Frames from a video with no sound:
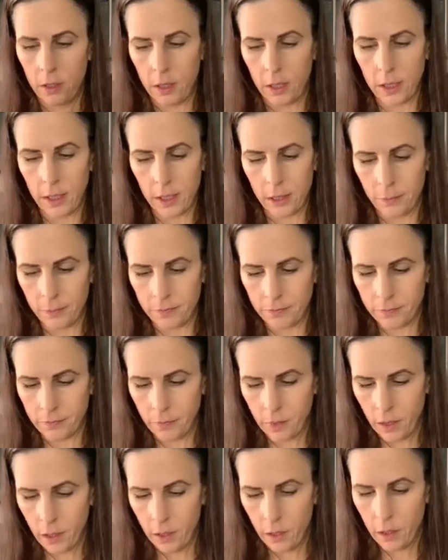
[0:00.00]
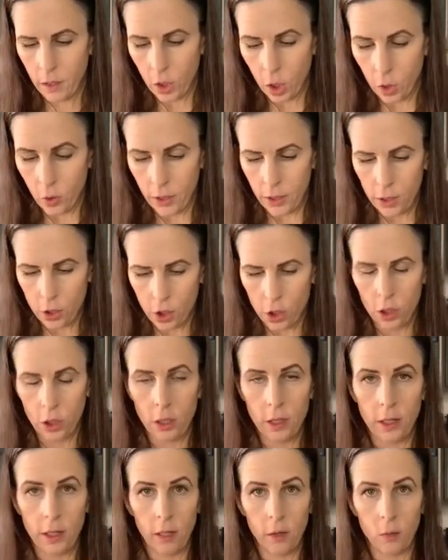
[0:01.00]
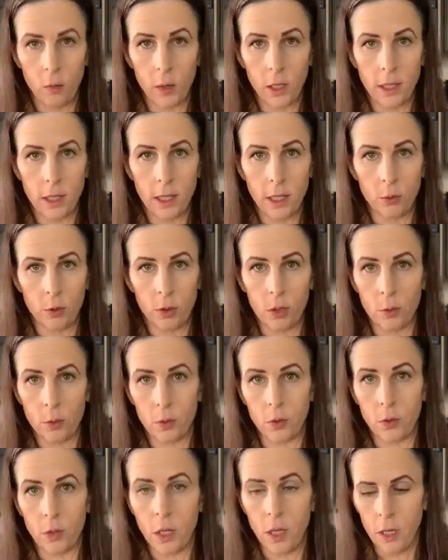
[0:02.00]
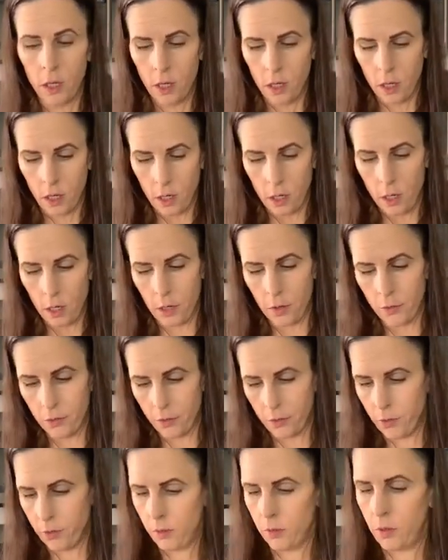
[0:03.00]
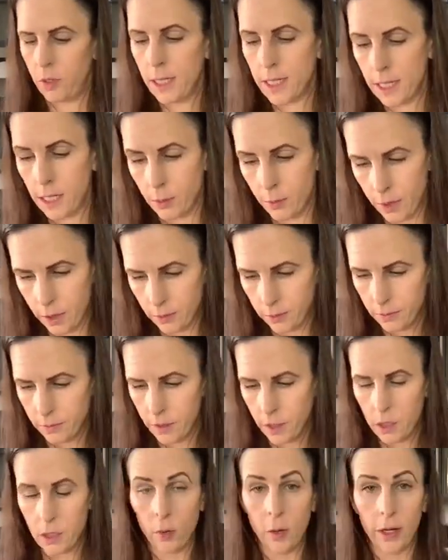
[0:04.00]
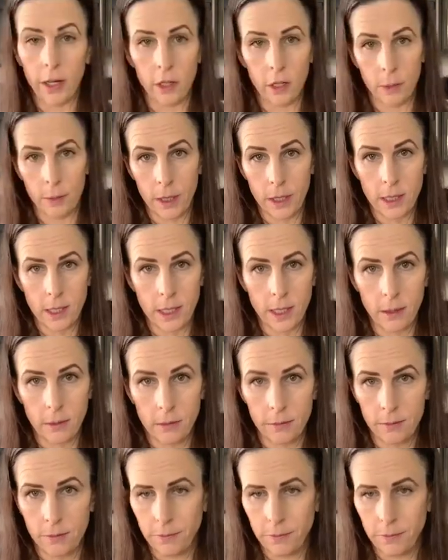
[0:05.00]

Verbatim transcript: um, coconut sugar and one tablespoon of cinnamon. So I already mixed it.